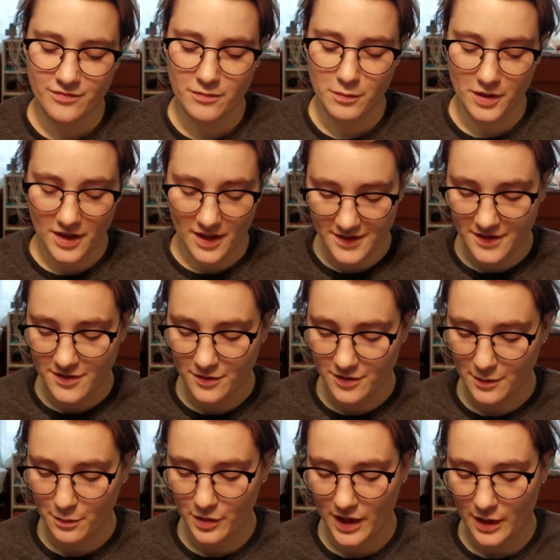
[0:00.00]
because it's so
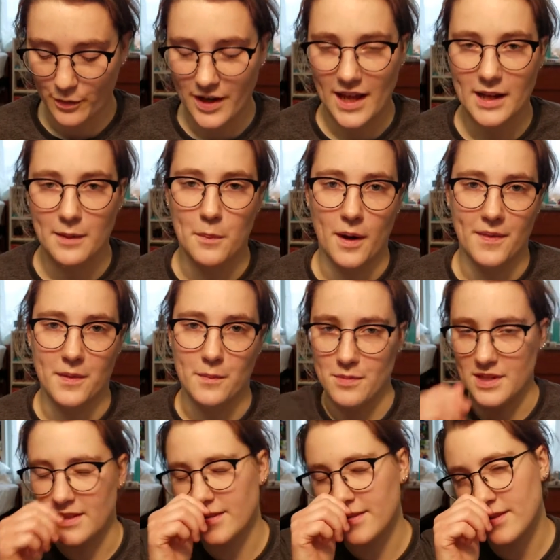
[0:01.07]
simple, I went ahead and bought the
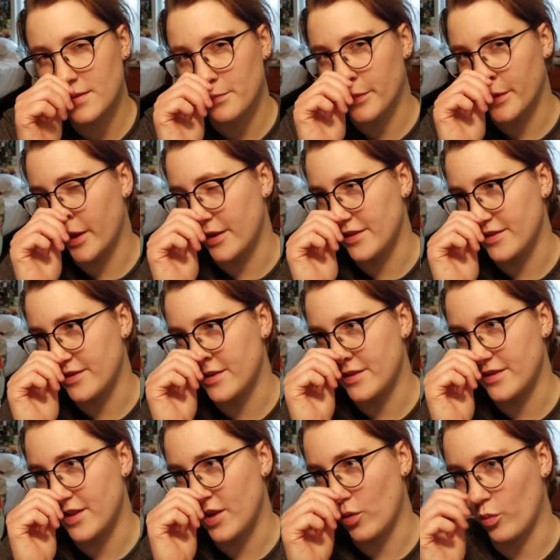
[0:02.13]
beads because
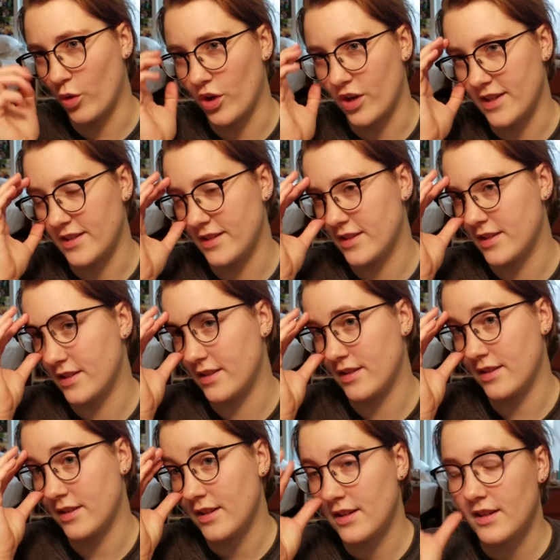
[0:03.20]
there weren't,
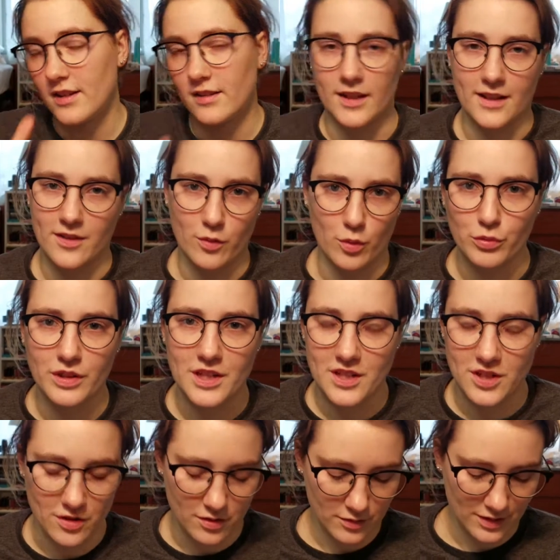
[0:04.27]
like, there were only
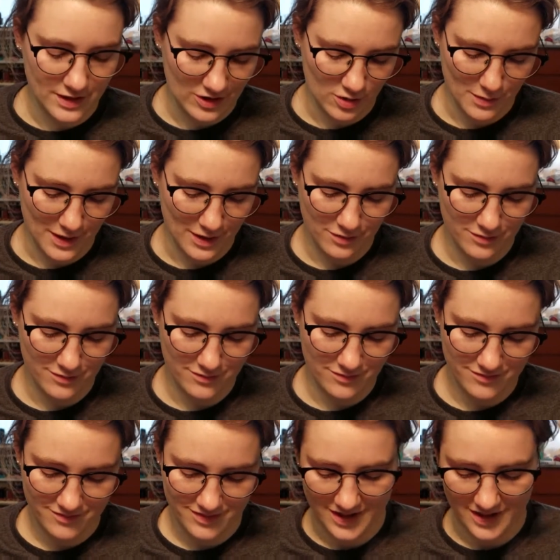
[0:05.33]
2, and they're about
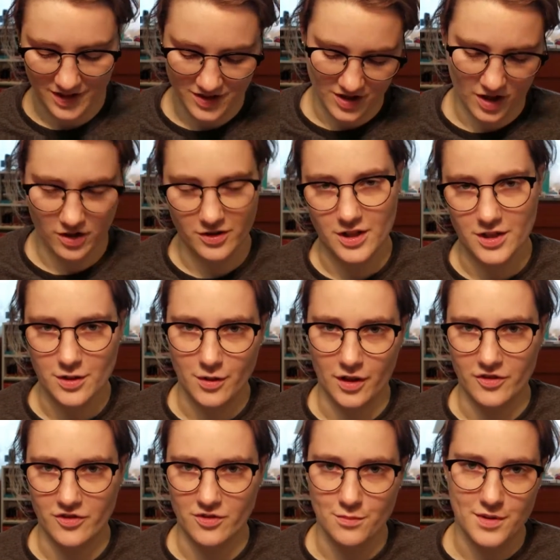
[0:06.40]
like $1 to
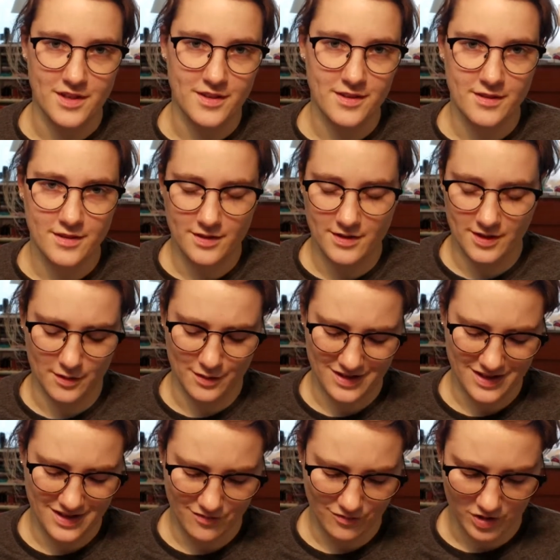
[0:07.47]
$2 a piece, so it
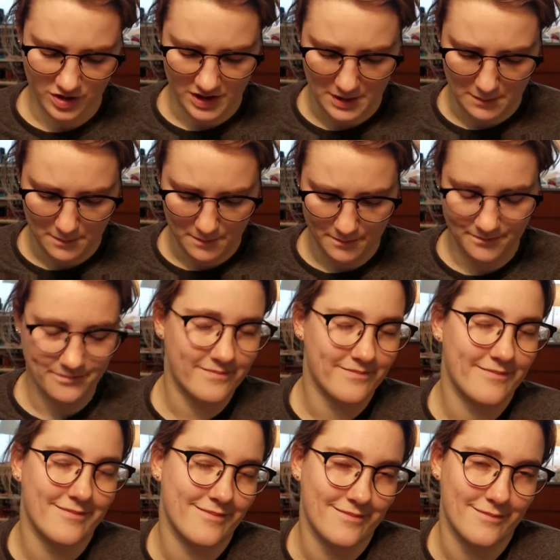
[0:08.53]
didn't really
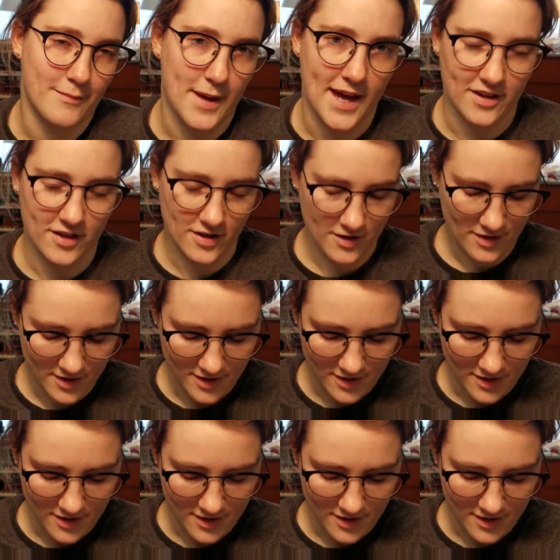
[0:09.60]
matter.